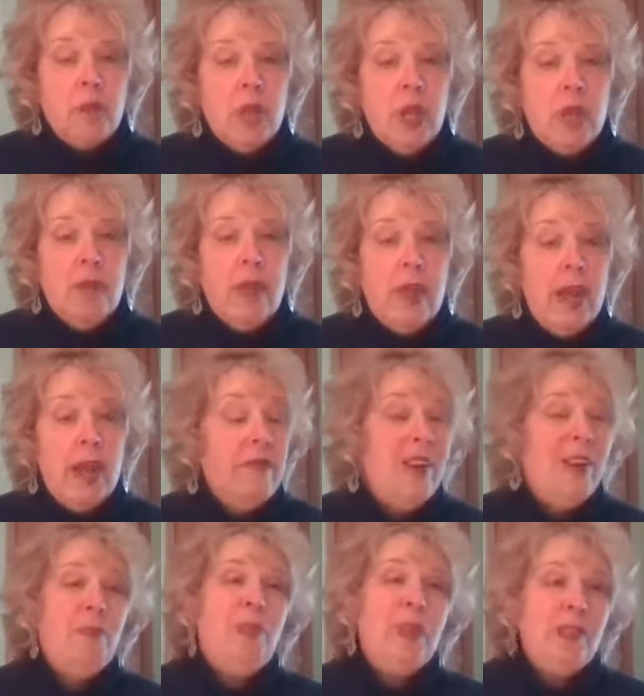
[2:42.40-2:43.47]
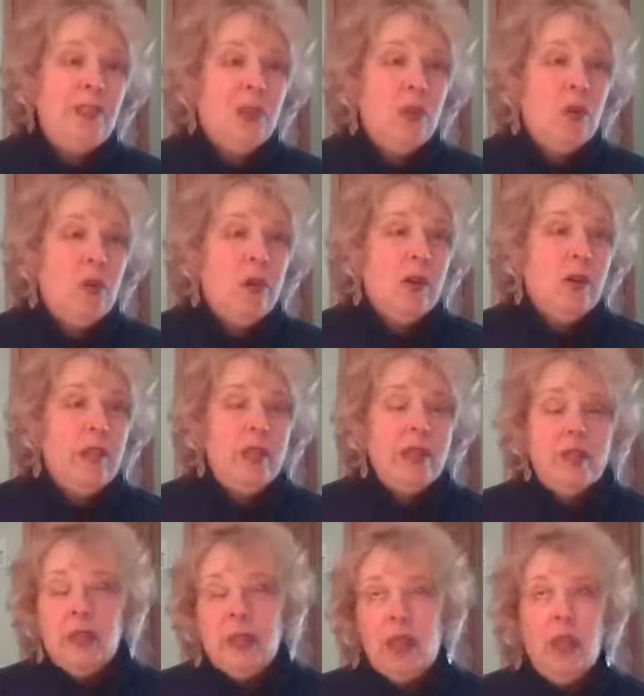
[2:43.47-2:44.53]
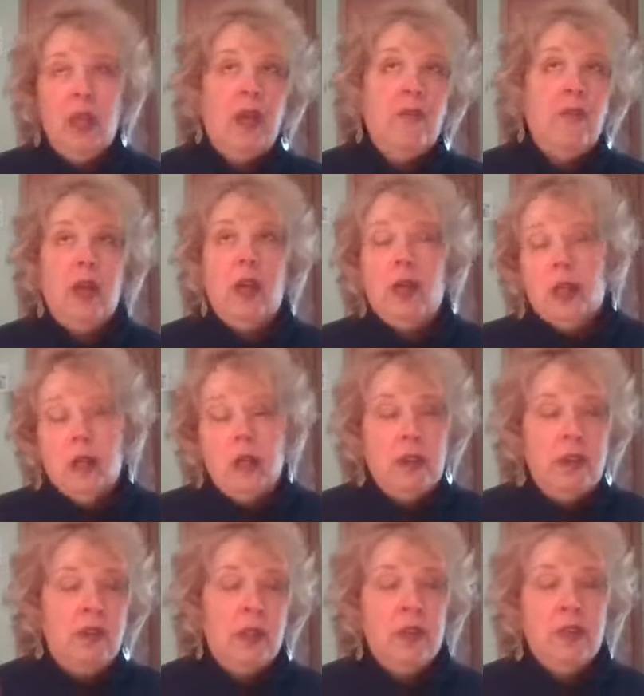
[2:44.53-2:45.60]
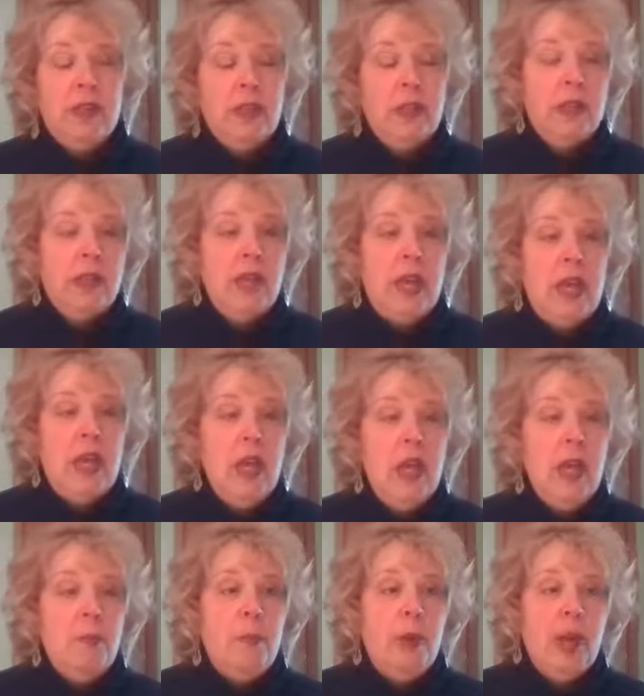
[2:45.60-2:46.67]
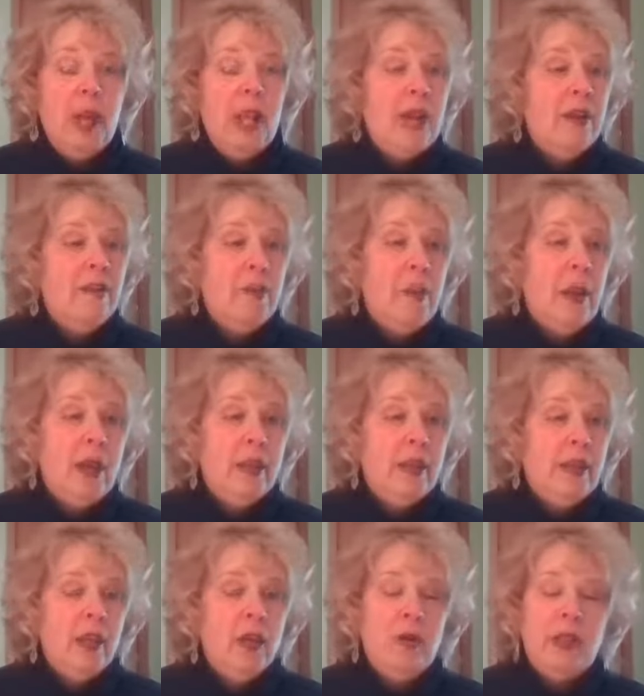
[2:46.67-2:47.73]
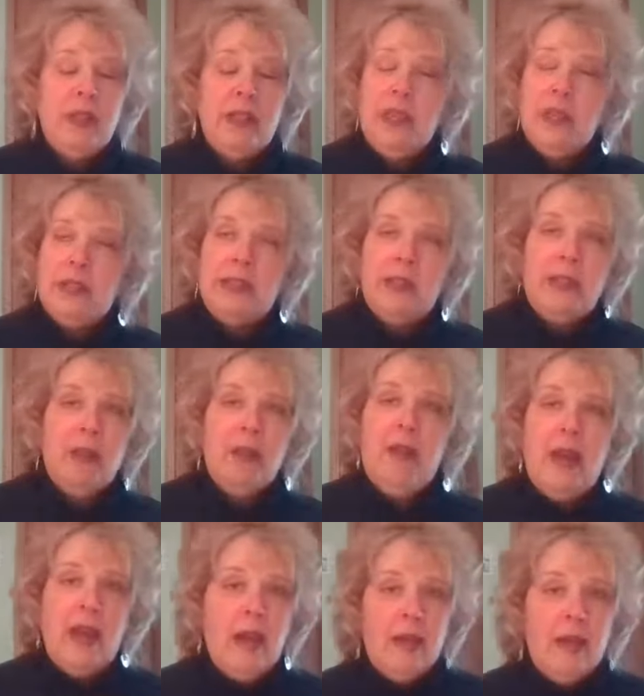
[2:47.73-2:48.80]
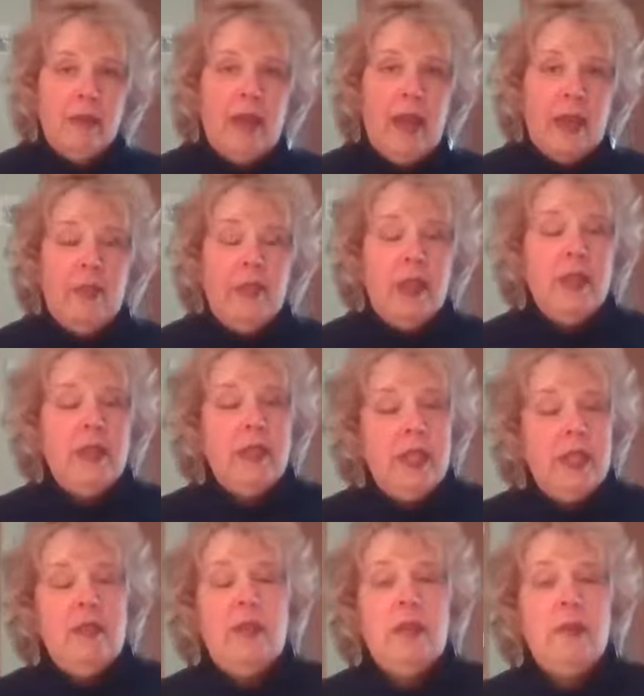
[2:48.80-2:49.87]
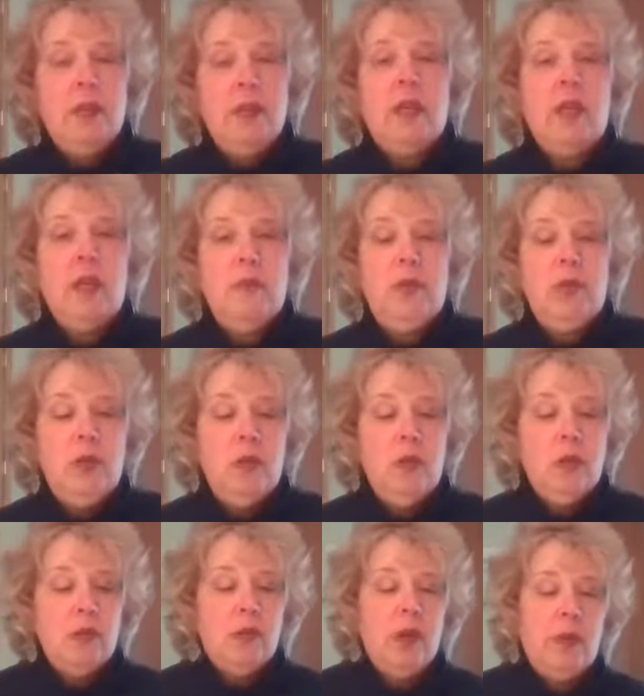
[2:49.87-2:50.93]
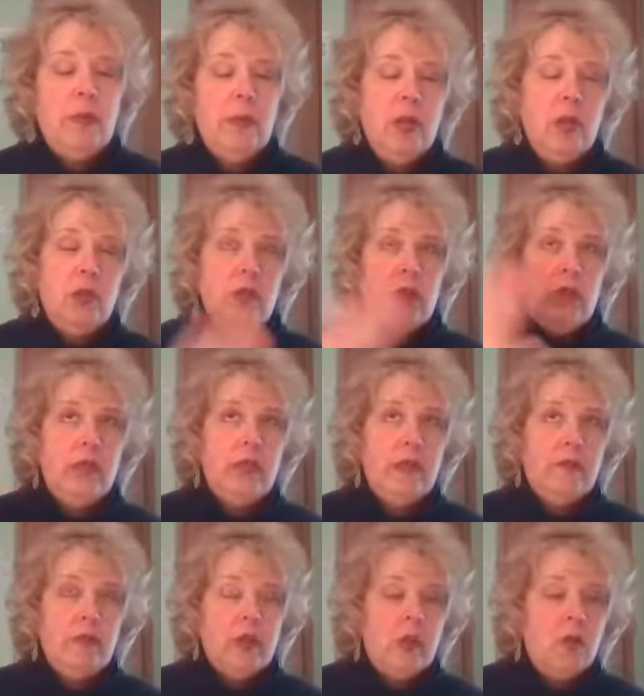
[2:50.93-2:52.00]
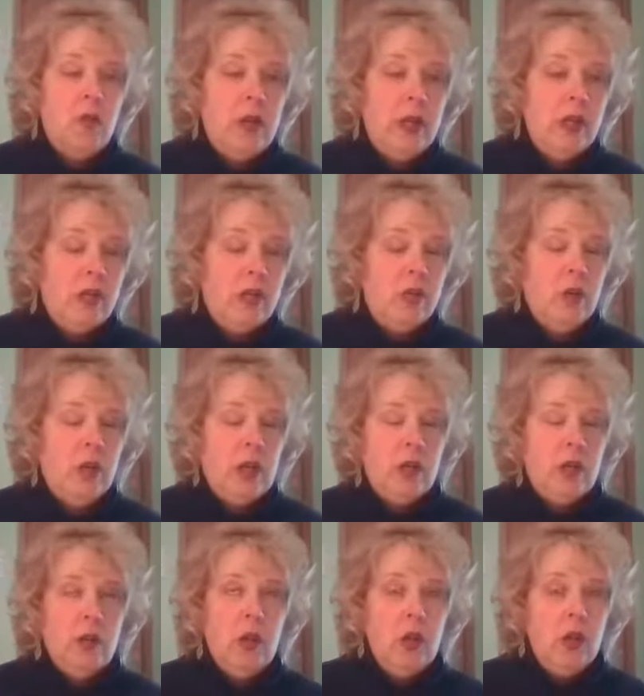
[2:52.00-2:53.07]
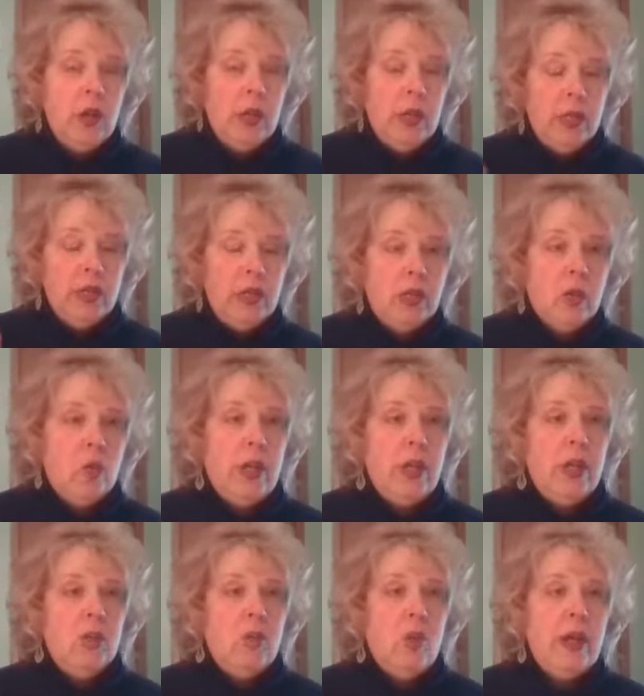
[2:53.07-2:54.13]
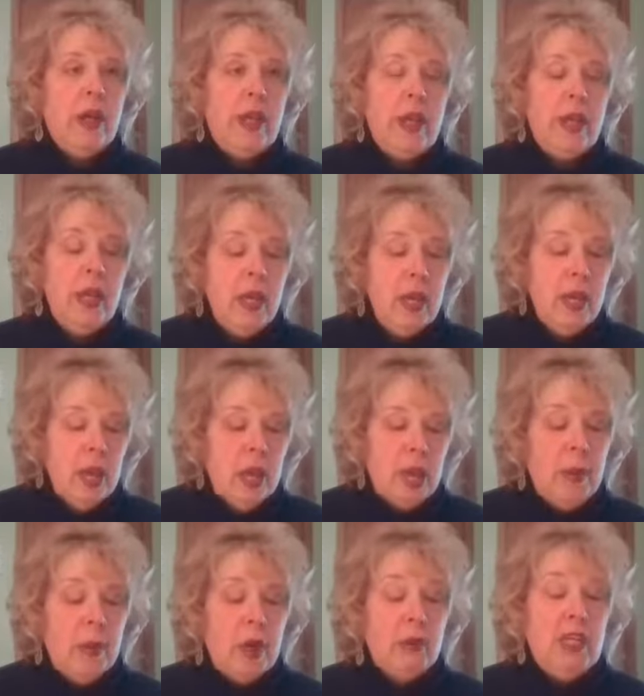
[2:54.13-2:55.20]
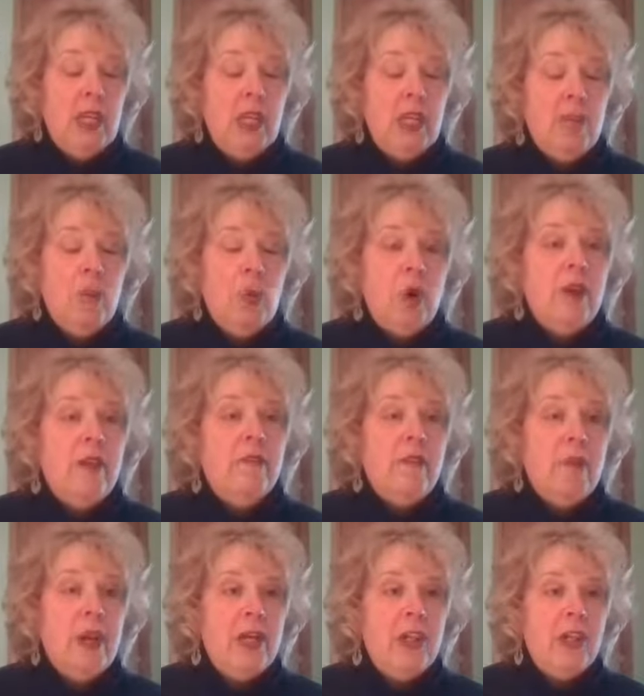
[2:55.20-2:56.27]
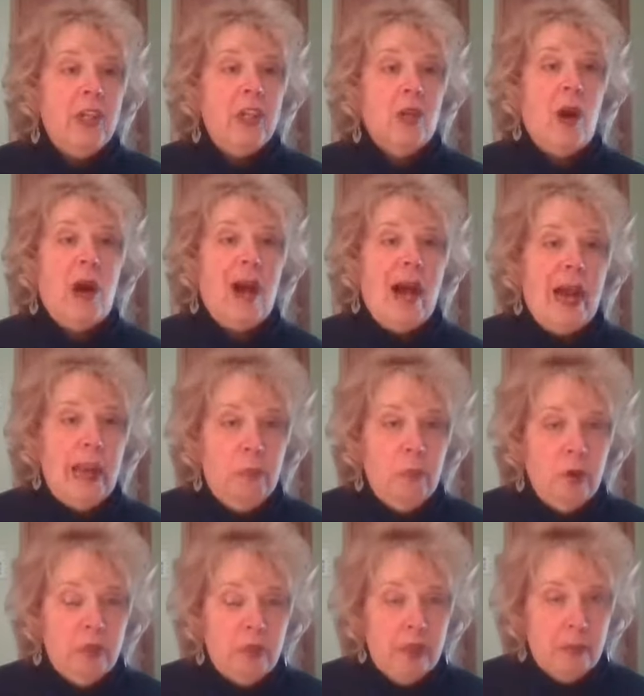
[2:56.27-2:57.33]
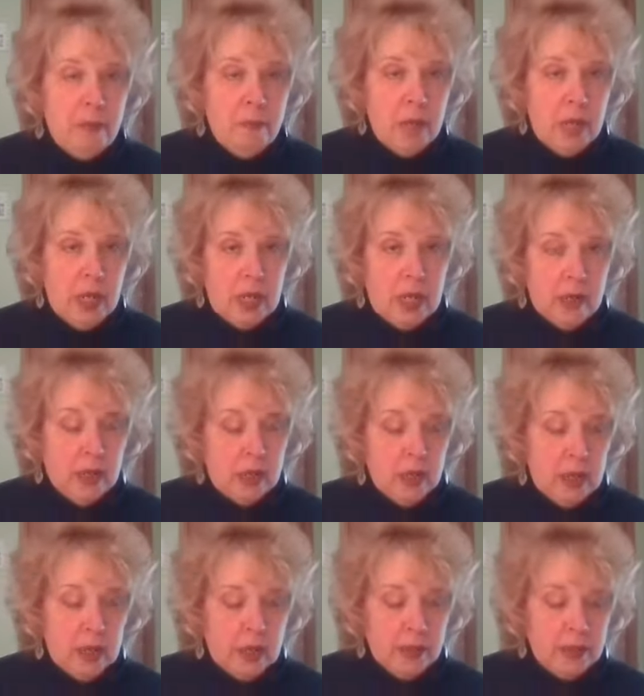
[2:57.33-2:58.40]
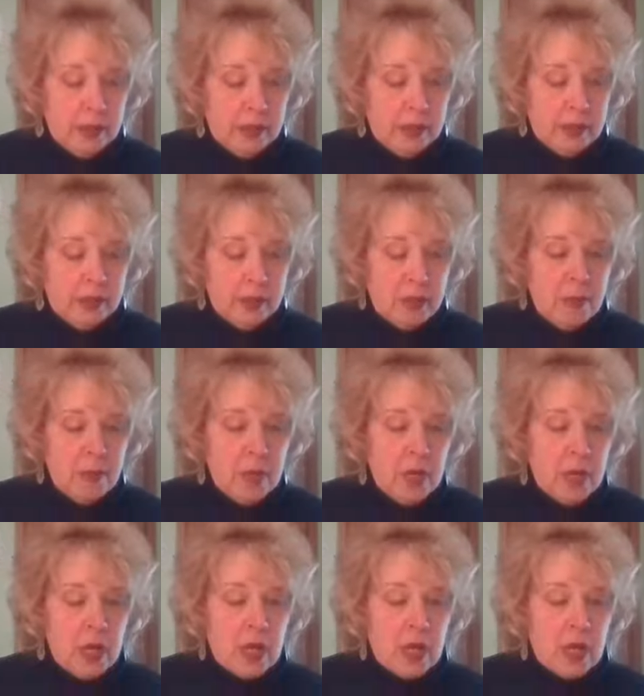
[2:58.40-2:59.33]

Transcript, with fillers: that have not placed an order. They said they love it, you know, they've done the six day, but a lot of them, ha- you know, it's, it's still that, that thing to get them to the computer. So I'm going to do it different going into, uh, into 2020 about taking more information. So I put them in the, in the system.